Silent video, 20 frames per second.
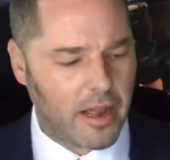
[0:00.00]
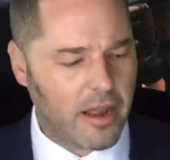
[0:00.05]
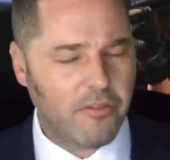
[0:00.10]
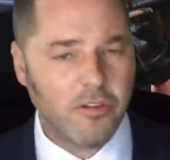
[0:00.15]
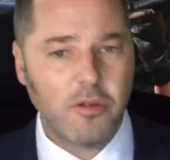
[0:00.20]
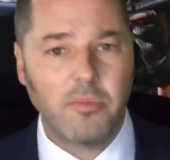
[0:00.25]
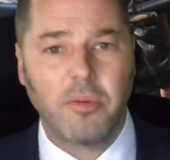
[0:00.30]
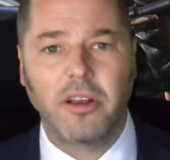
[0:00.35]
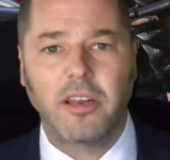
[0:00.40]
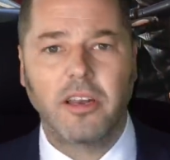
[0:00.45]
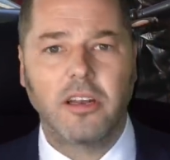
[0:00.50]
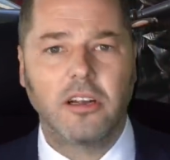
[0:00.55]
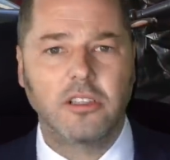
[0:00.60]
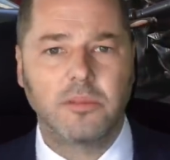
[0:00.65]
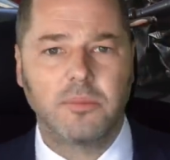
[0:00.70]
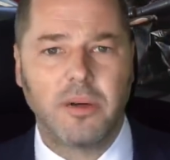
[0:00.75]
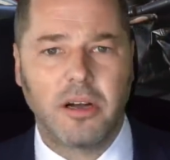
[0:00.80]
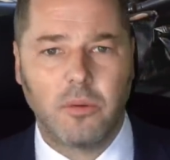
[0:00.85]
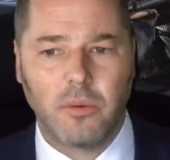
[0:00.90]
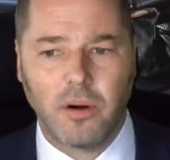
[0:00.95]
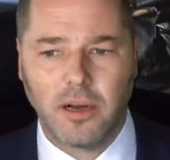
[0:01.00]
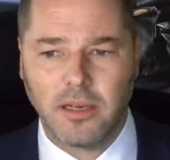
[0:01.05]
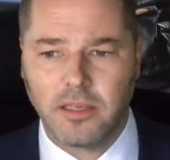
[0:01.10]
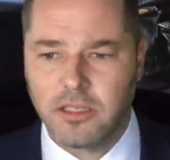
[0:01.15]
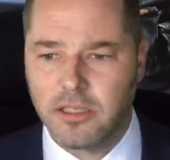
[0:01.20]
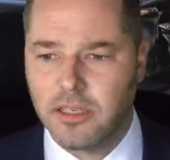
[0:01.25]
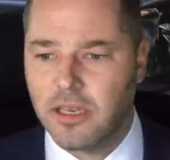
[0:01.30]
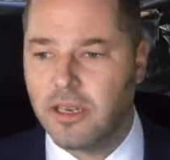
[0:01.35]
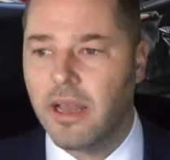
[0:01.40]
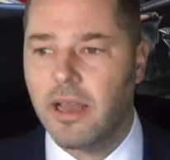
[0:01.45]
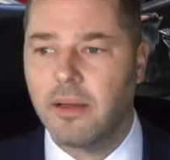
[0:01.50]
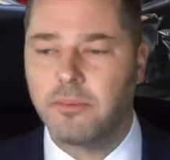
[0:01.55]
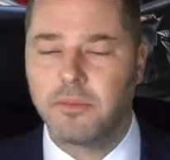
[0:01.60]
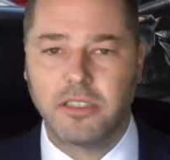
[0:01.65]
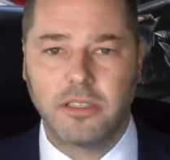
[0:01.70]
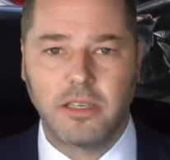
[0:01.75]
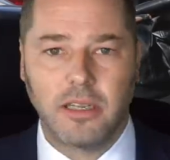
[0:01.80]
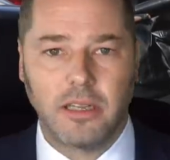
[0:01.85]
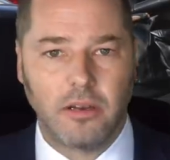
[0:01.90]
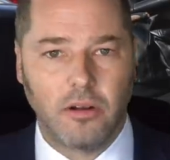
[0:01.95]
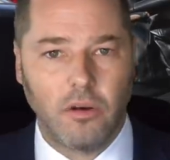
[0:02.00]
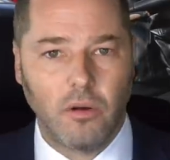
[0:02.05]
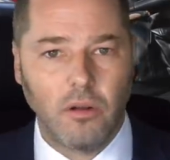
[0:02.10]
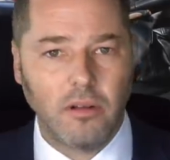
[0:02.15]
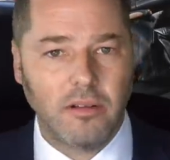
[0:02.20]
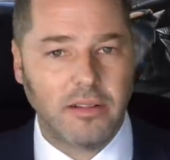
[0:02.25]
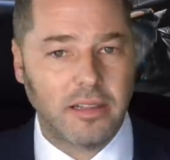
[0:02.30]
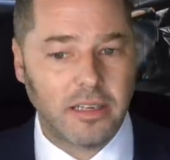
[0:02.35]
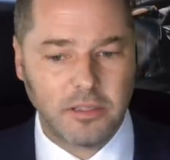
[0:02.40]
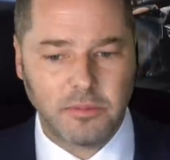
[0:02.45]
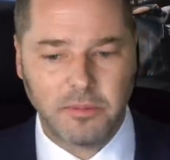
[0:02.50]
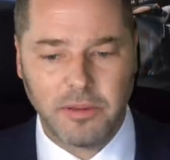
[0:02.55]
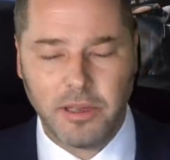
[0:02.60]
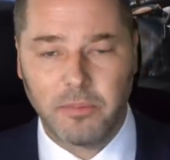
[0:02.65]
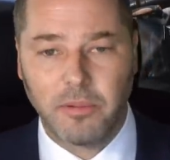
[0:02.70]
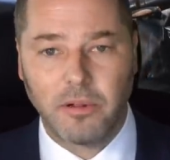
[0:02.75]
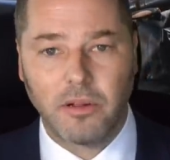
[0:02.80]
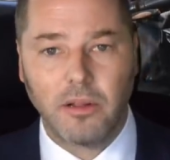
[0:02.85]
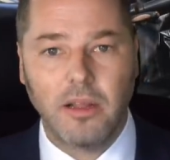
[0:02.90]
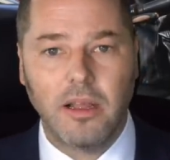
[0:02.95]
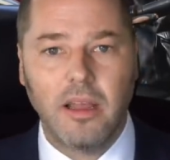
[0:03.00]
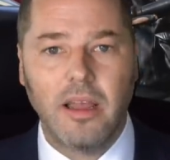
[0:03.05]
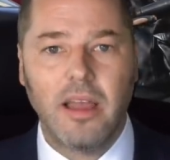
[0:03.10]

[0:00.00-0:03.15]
Everybody knows about Weinstein, Epstein, all of these people.